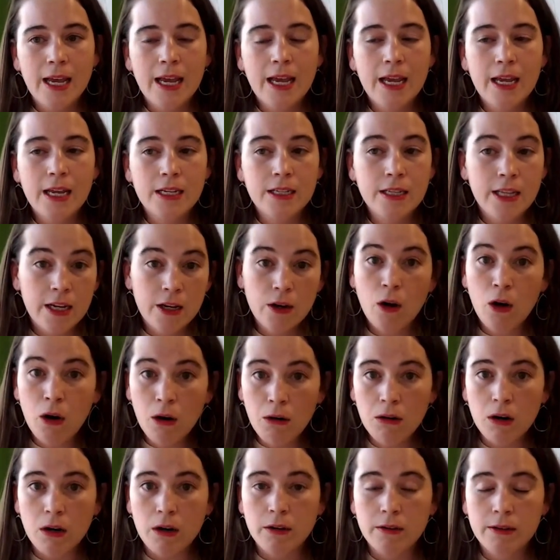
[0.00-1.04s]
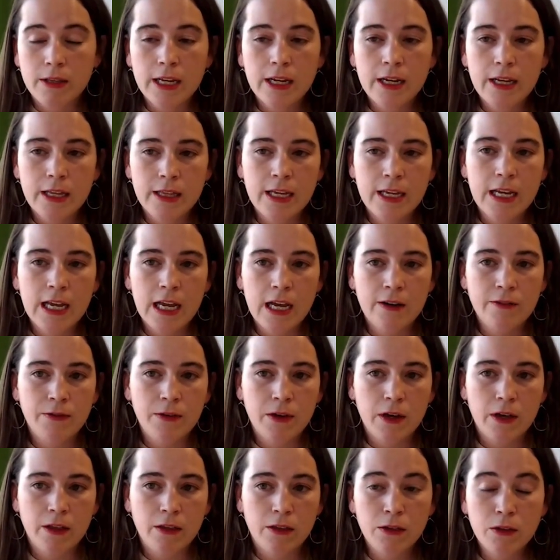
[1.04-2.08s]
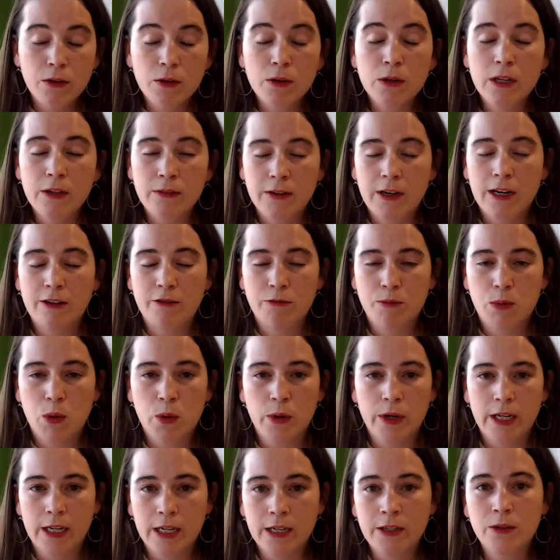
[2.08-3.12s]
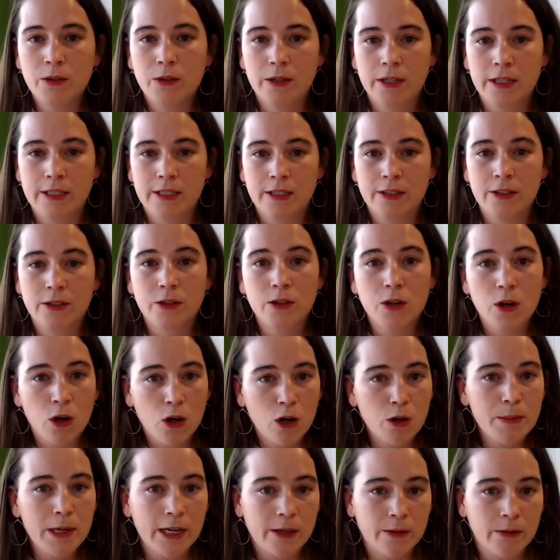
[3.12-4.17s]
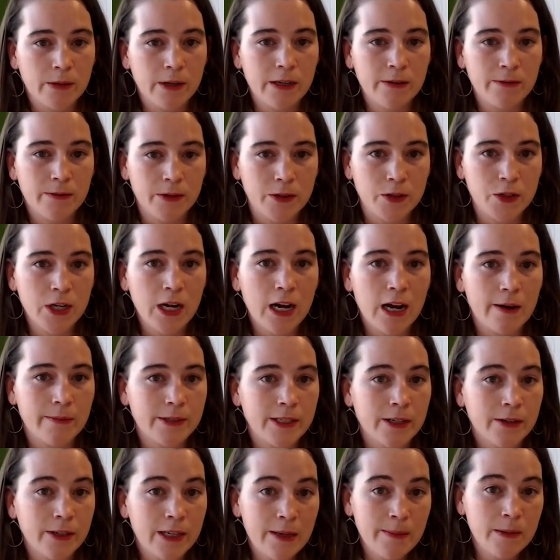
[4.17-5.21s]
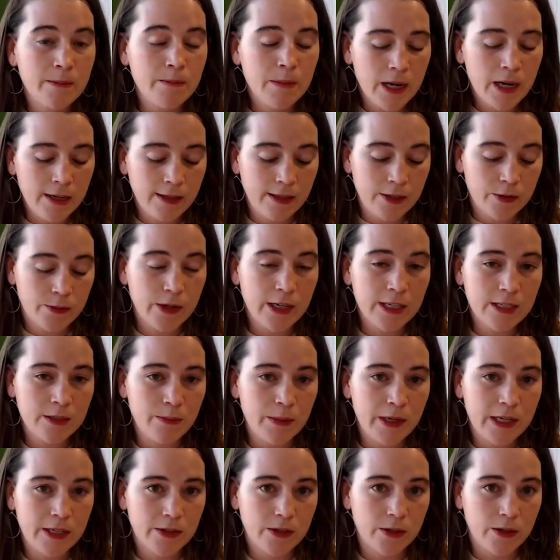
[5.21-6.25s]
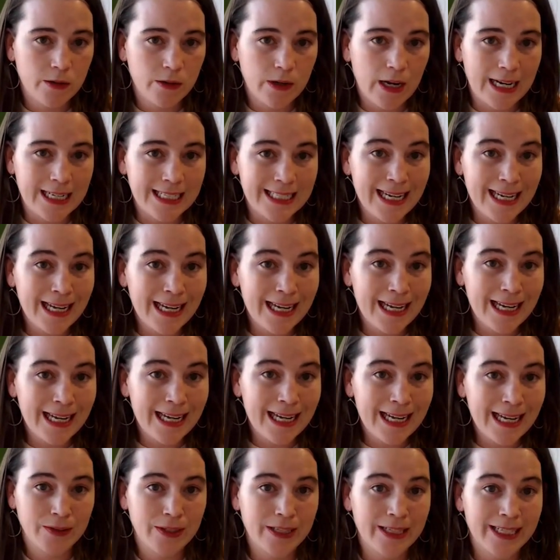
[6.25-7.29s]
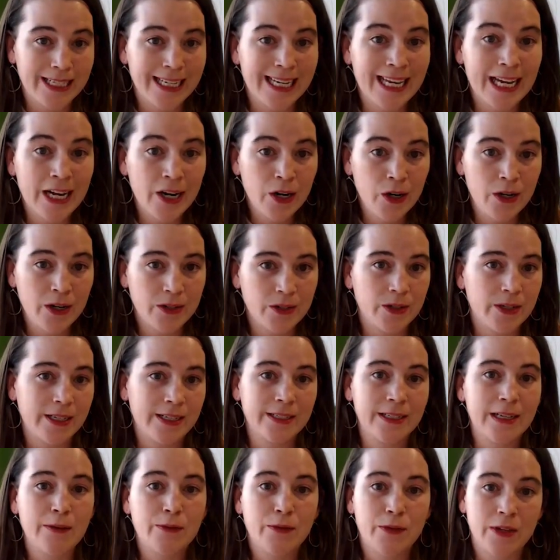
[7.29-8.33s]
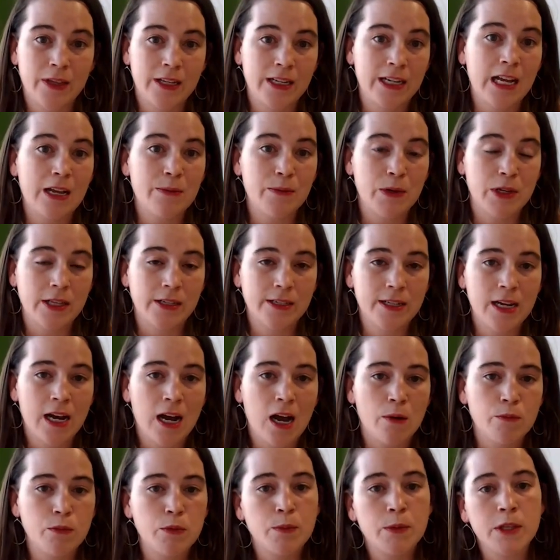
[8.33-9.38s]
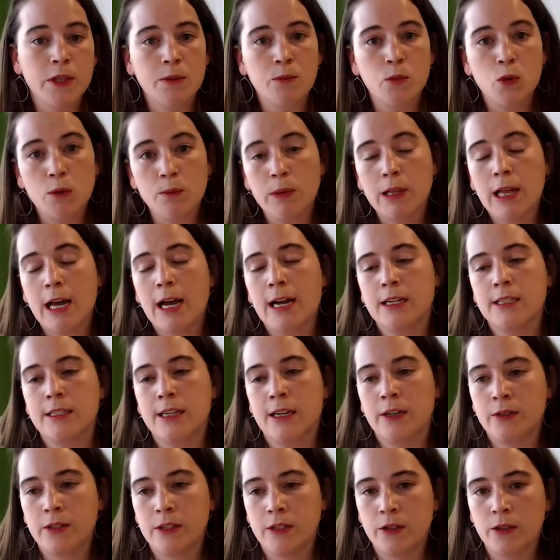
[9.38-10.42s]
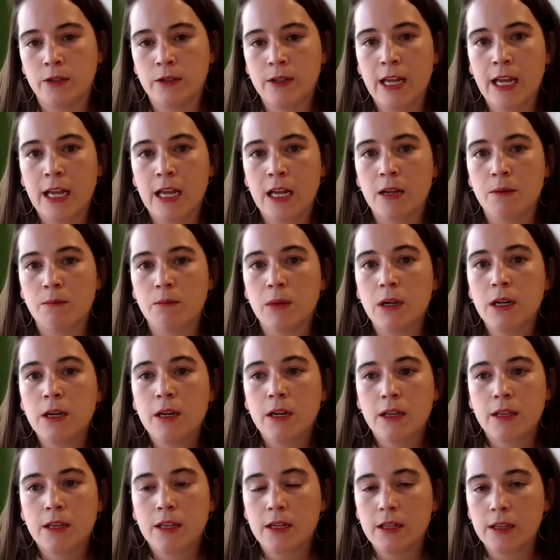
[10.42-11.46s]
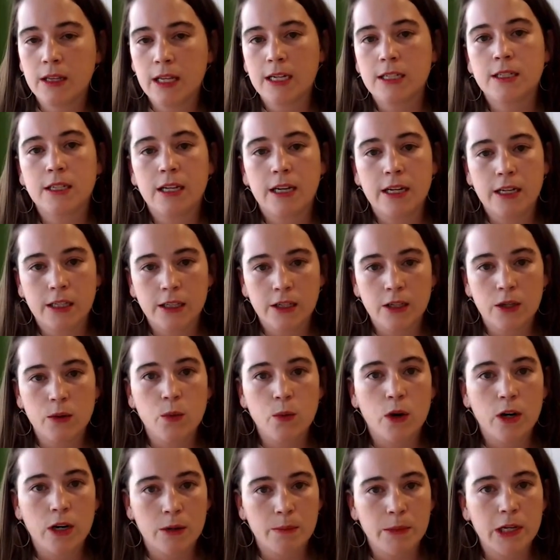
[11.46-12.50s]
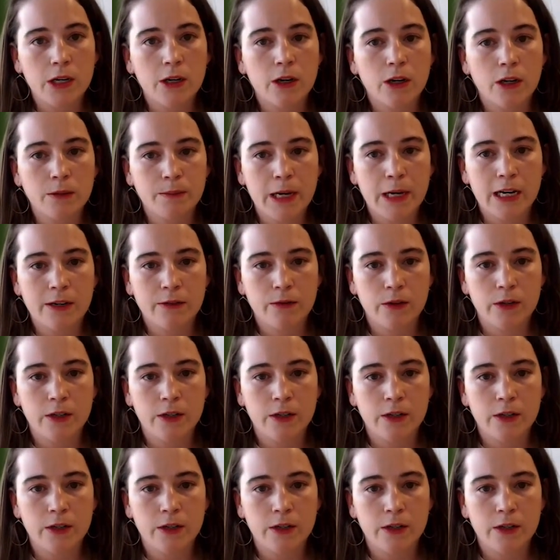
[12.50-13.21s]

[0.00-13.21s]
And they are. They have a 35-point increase in their callback rate for jobs. Now, keep in mind, these resumes are identical down to the character except for the name on the top. But the more black sounding your name, the less likely you are to be called back